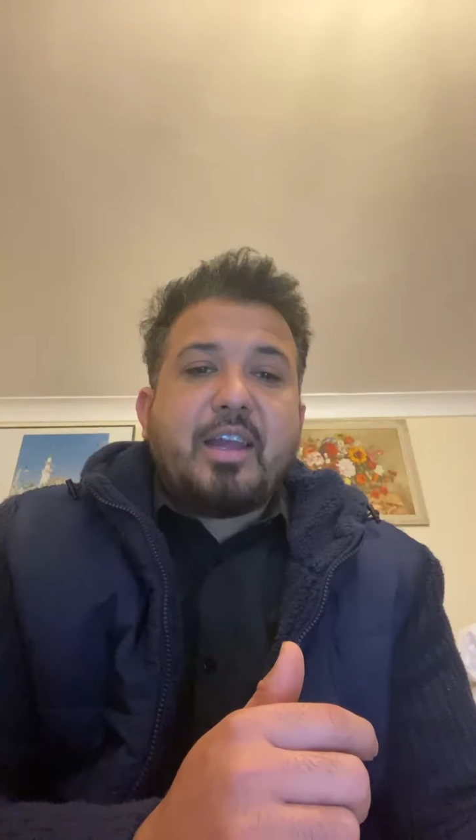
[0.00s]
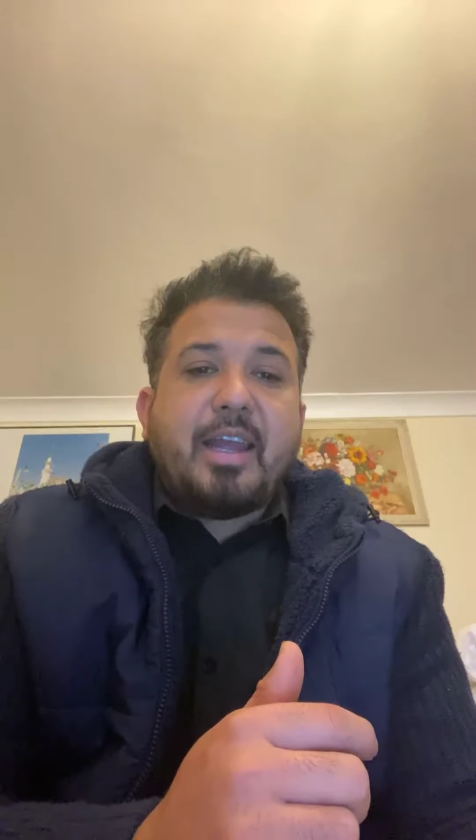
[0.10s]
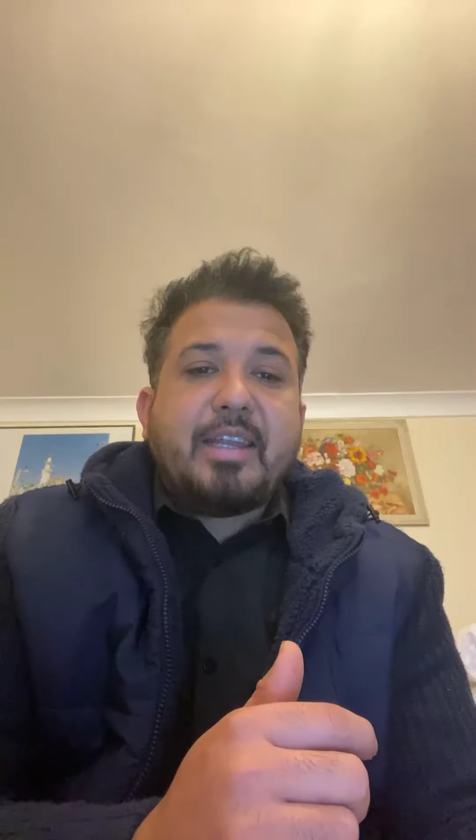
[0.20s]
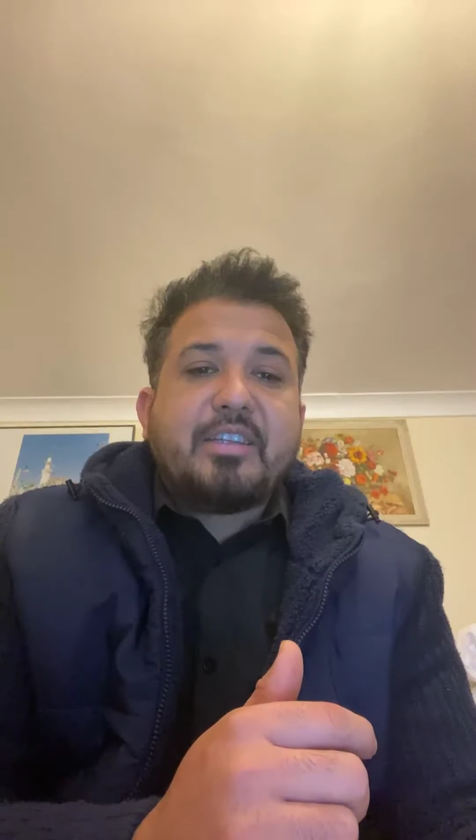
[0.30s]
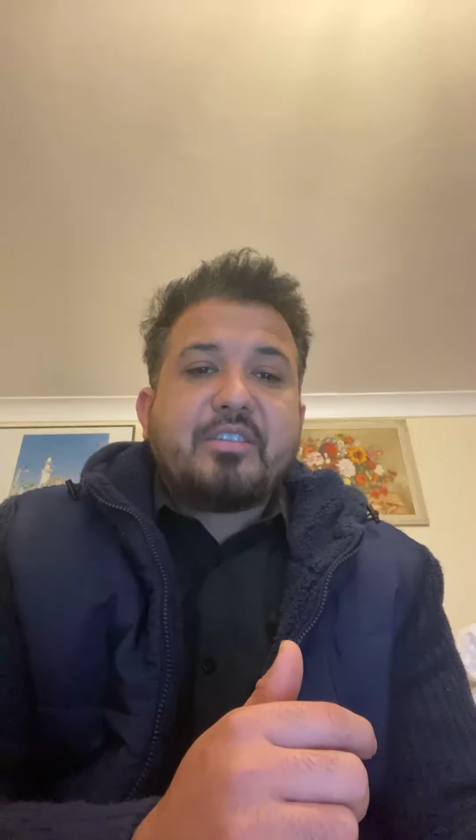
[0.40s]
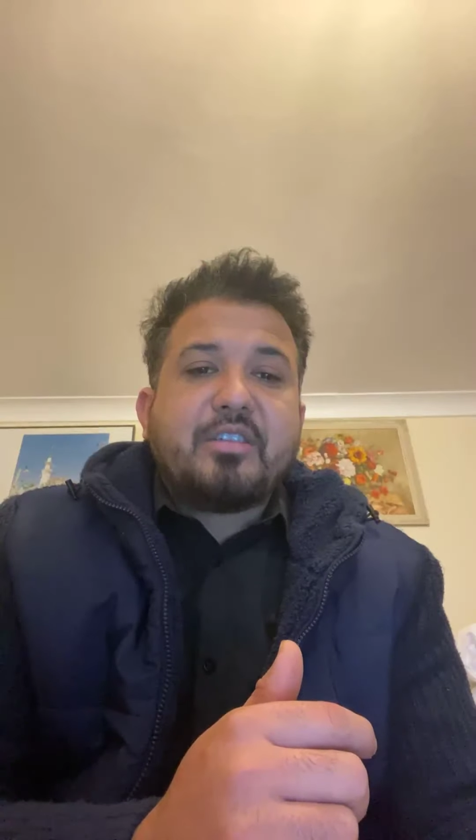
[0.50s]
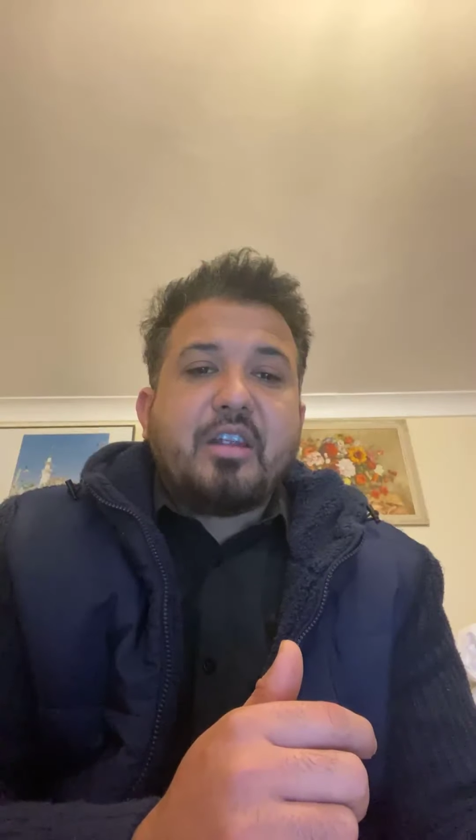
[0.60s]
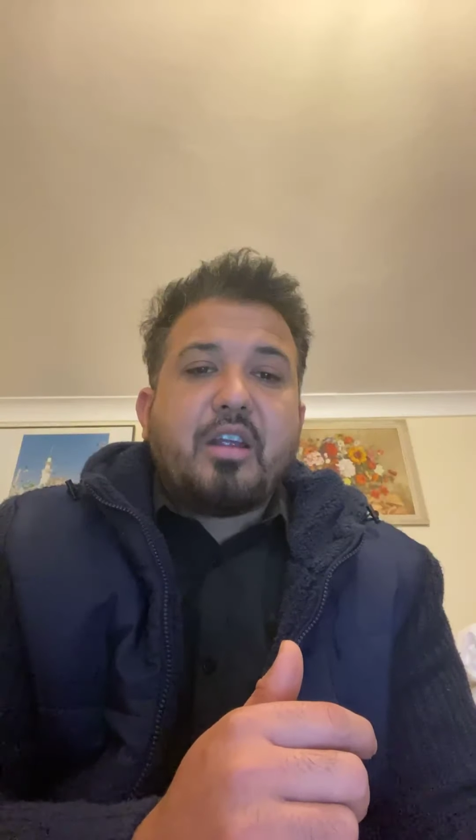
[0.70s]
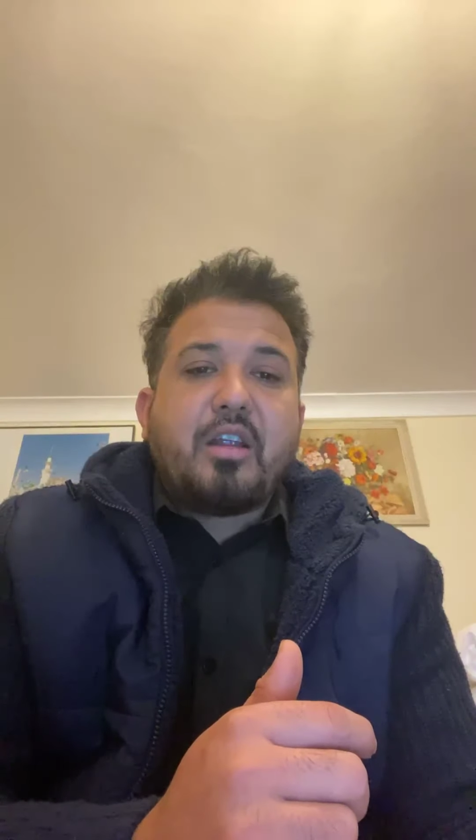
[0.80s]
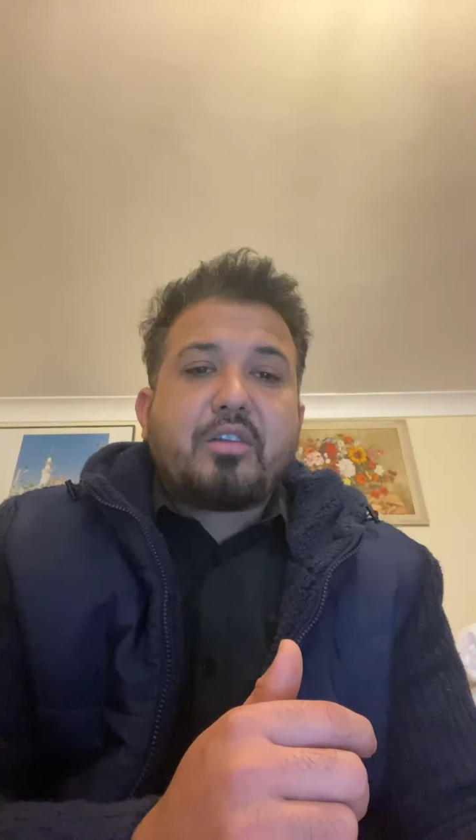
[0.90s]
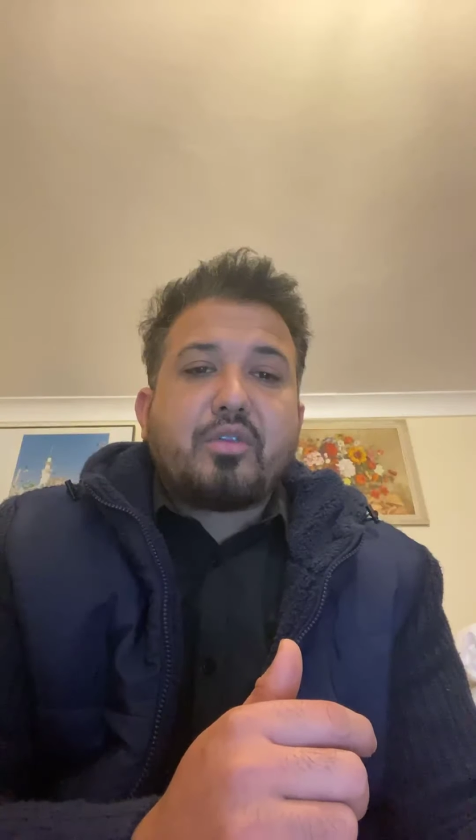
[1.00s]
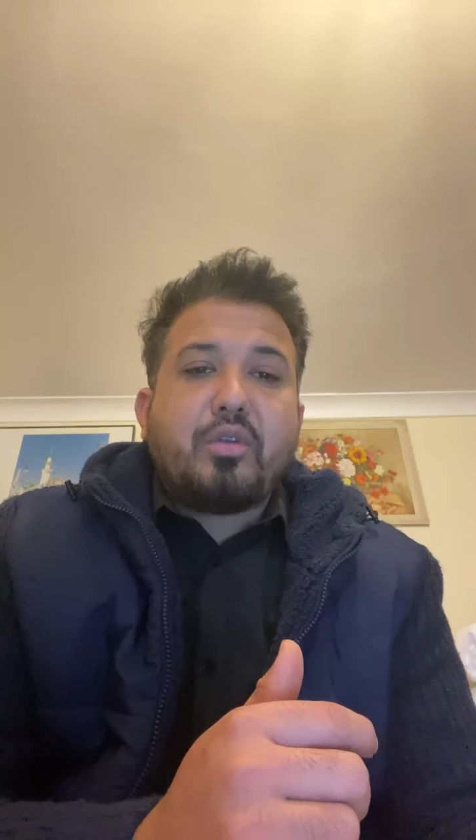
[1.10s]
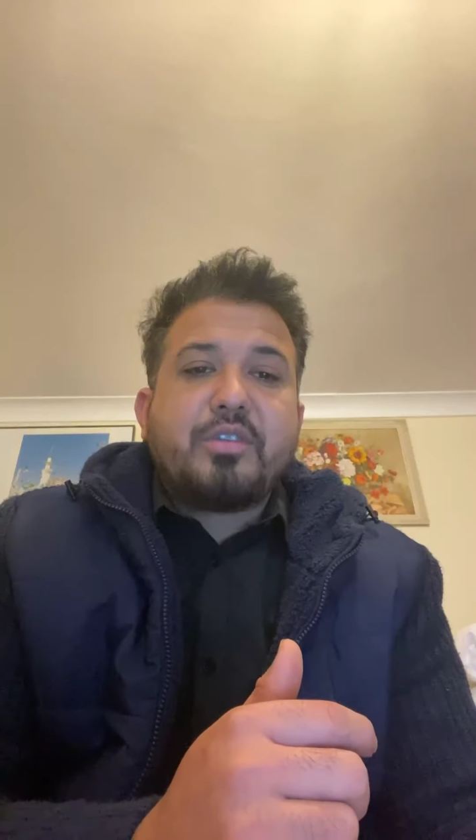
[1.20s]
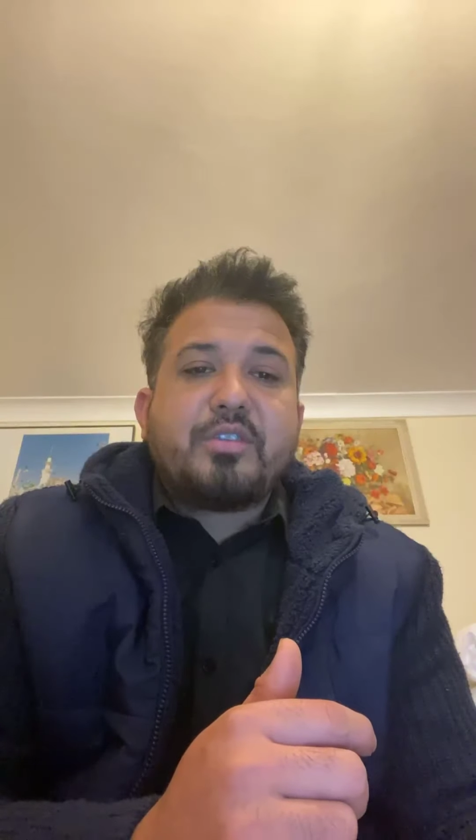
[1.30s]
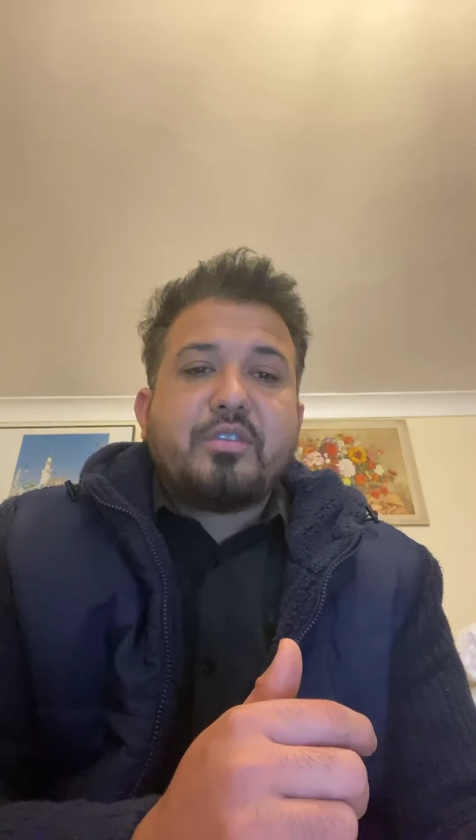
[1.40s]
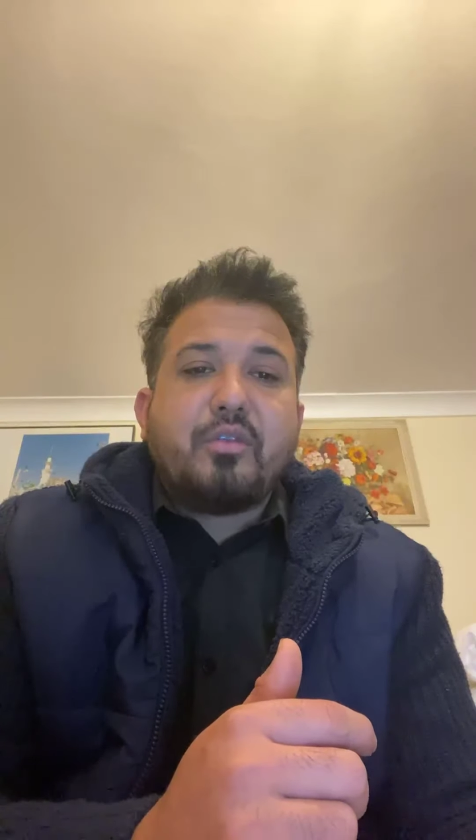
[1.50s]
and Rolls